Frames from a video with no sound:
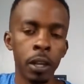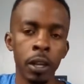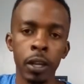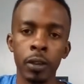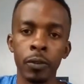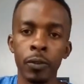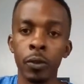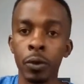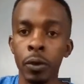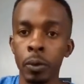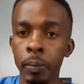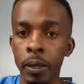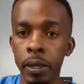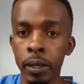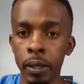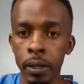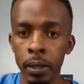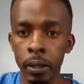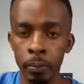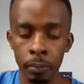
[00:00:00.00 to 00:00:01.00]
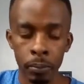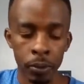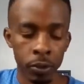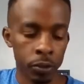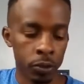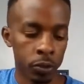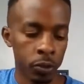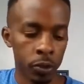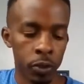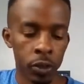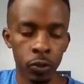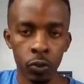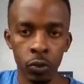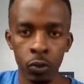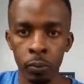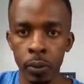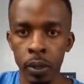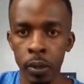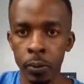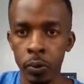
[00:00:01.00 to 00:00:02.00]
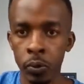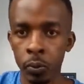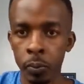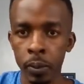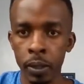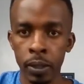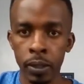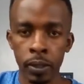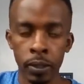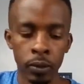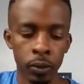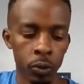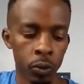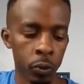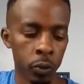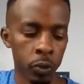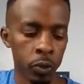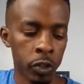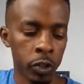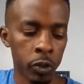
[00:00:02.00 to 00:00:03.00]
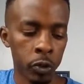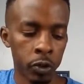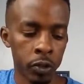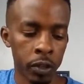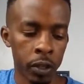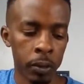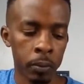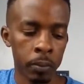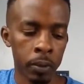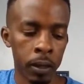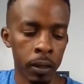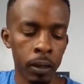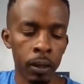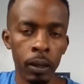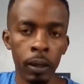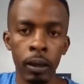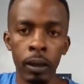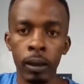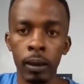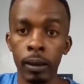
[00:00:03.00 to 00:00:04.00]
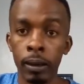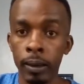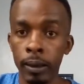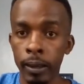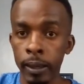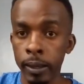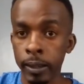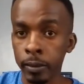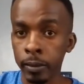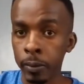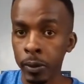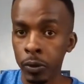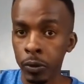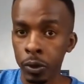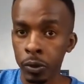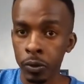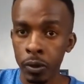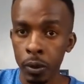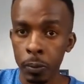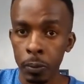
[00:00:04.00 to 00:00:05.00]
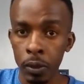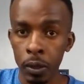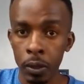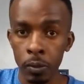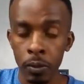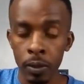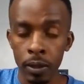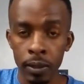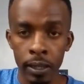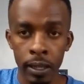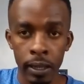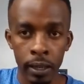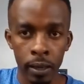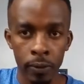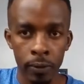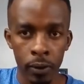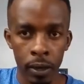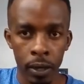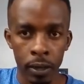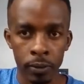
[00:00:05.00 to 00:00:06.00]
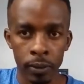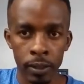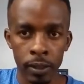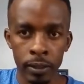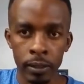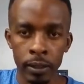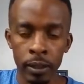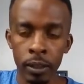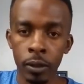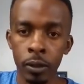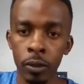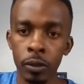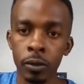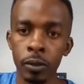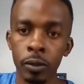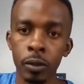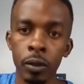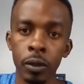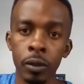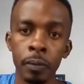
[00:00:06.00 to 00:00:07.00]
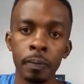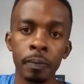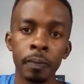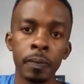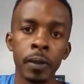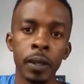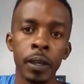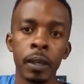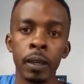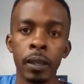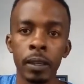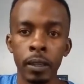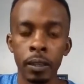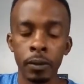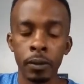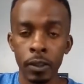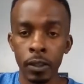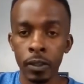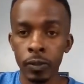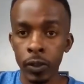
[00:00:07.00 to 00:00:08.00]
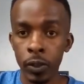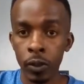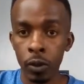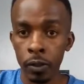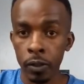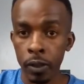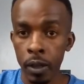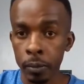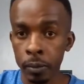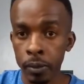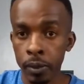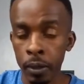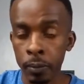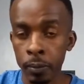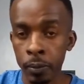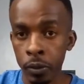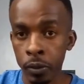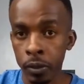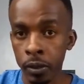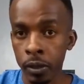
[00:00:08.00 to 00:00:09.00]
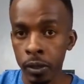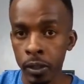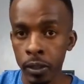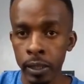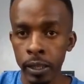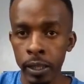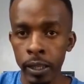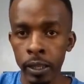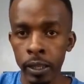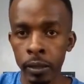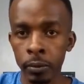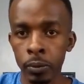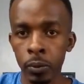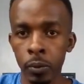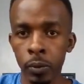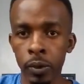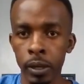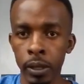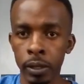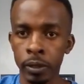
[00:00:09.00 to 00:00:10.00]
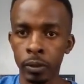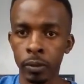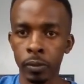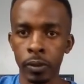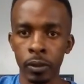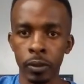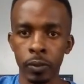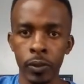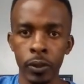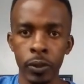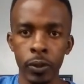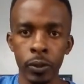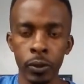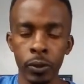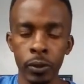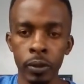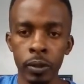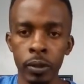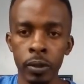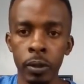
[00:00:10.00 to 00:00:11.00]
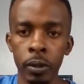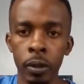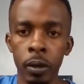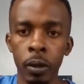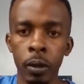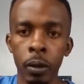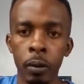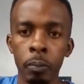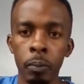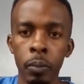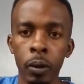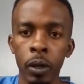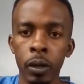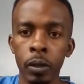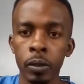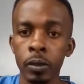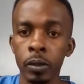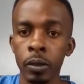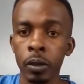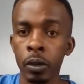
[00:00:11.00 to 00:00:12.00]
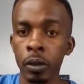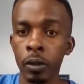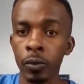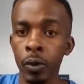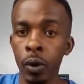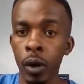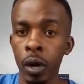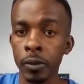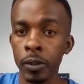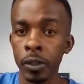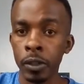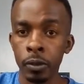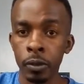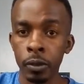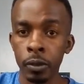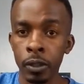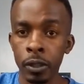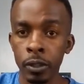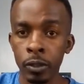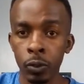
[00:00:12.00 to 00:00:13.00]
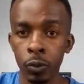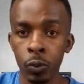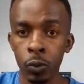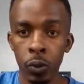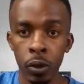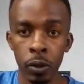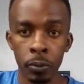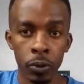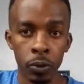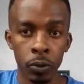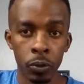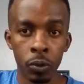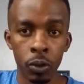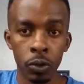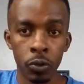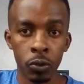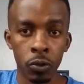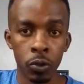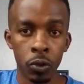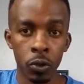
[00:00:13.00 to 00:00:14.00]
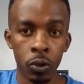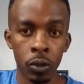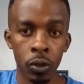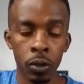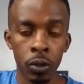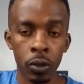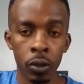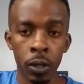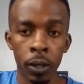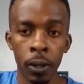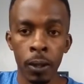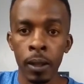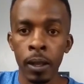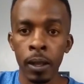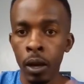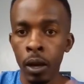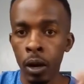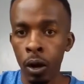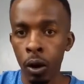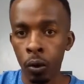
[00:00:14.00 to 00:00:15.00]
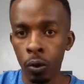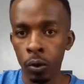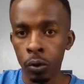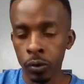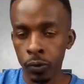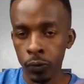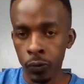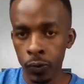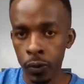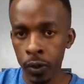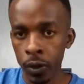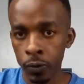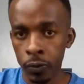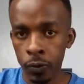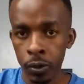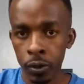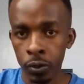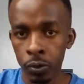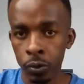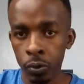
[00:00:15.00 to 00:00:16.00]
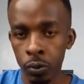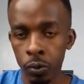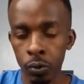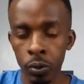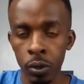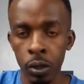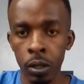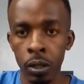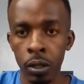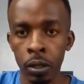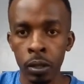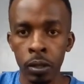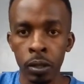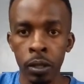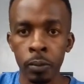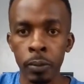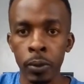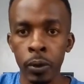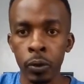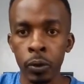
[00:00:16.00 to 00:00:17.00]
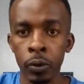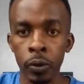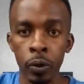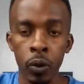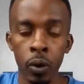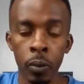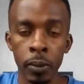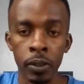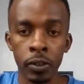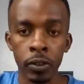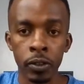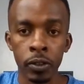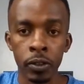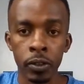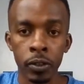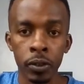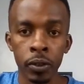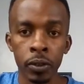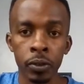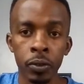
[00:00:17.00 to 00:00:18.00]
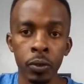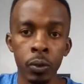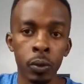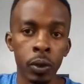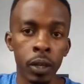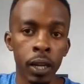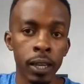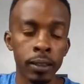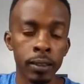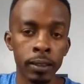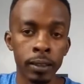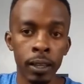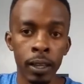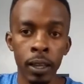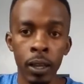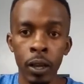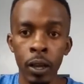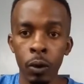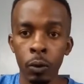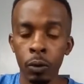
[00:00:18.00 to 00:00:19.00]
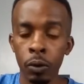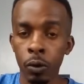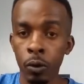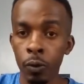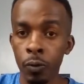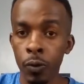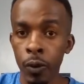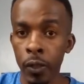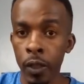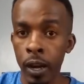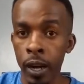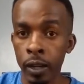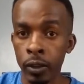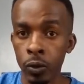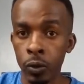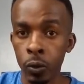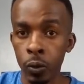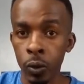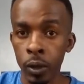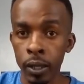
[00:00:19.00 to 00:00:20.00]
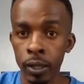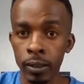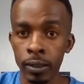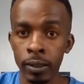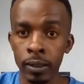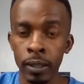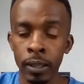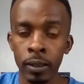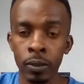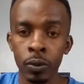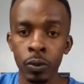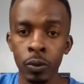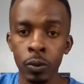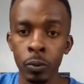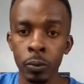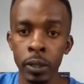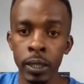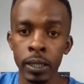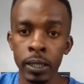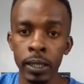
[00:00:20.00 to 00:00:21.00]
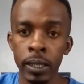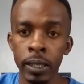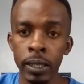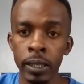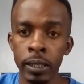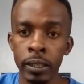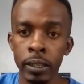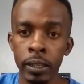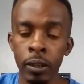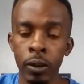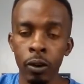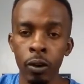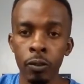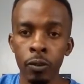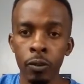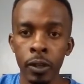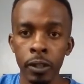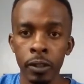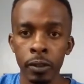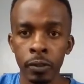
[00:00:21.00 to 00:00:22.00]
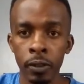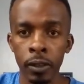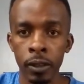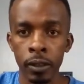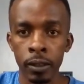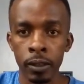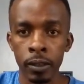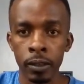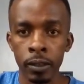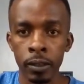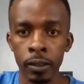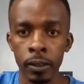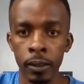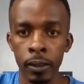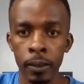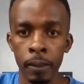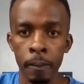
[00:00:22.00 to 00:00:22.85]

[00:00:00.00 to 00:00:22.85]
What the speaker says: if you're a beginner, I'm pretty sure that you'll be able to play this song within no time. Guys, be sure to subscribe to the channel if you haven't, and also give this video a thumbs up because it really helps with the ranking of these videos. Plus if you have any song that you'd want me to do a tutorial on, always feel free to let me know in the comment area. So guys, with no further ado, let's zoom in and kick off right after this.